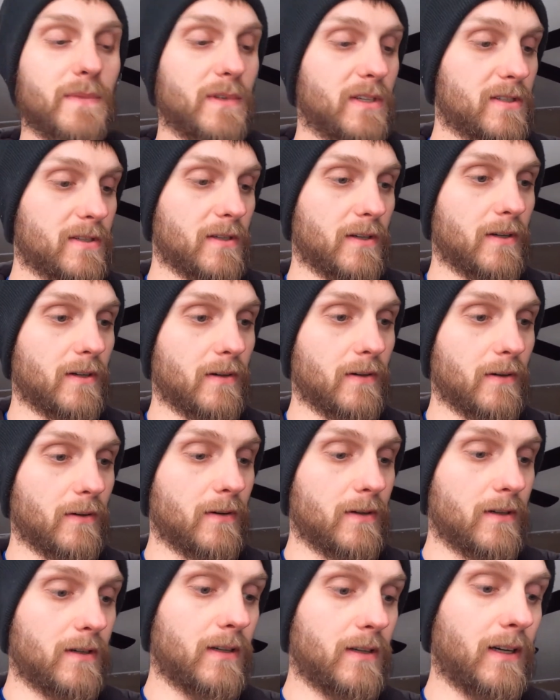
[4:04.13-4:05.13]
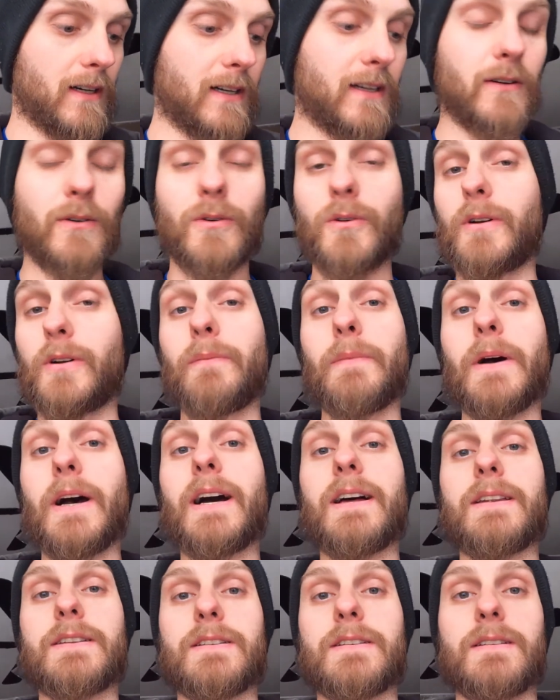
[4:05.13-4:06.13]
So I can only
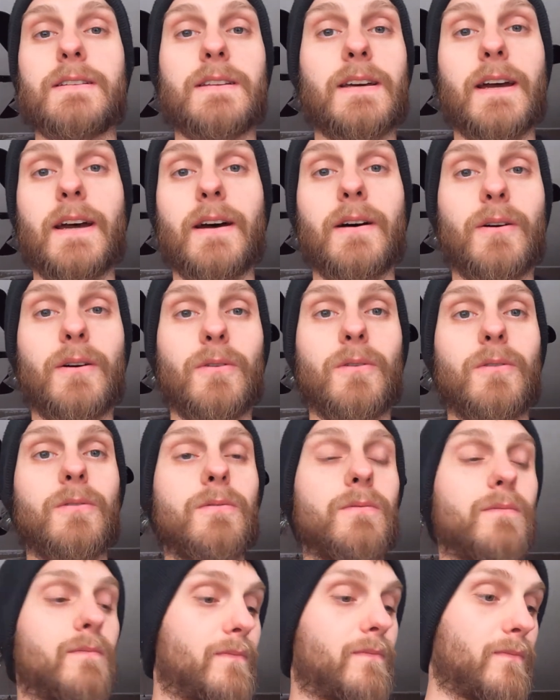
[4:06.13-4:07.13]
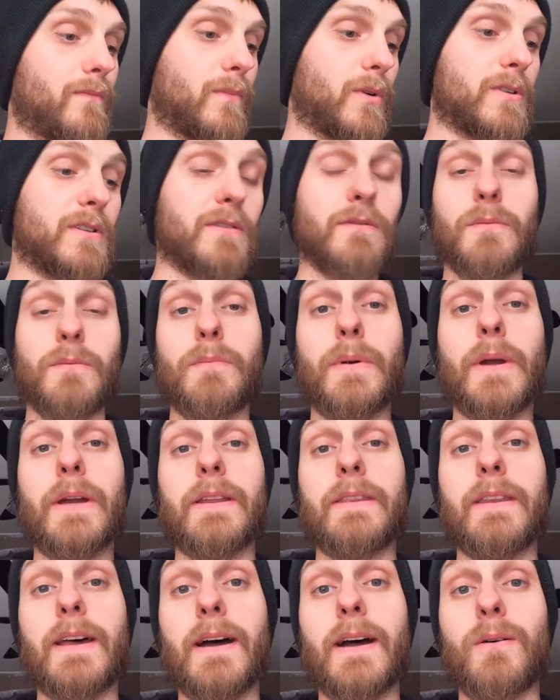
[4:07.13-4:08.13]
imagine how much of a
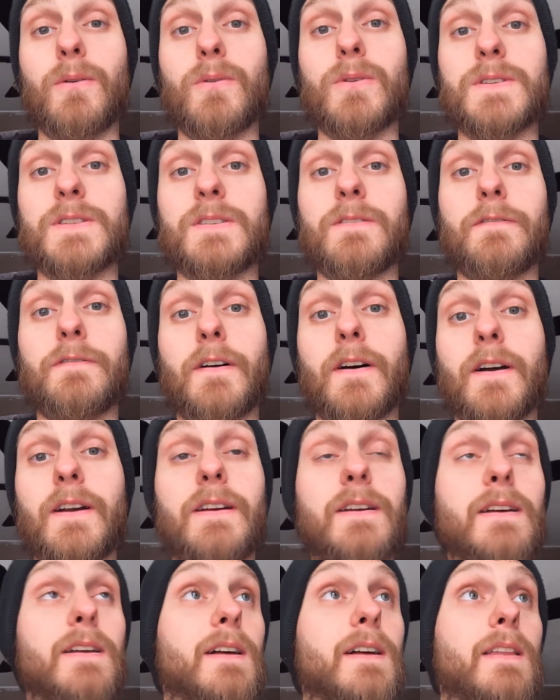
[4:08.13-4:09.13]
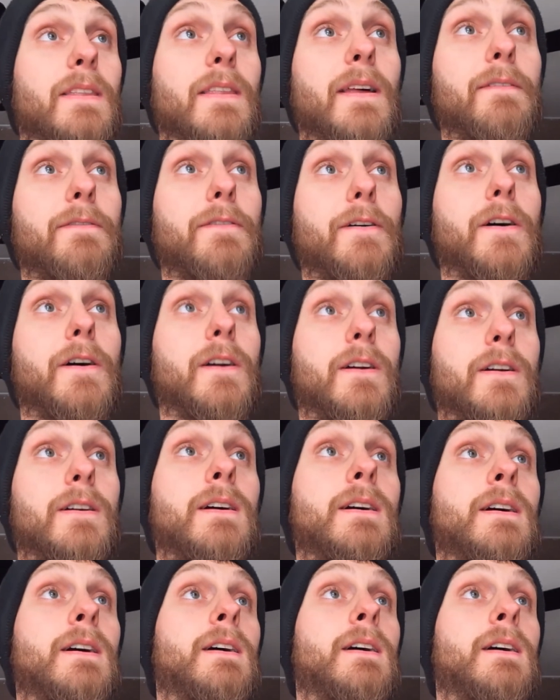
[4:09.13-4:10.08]
pain that was to fight that fire.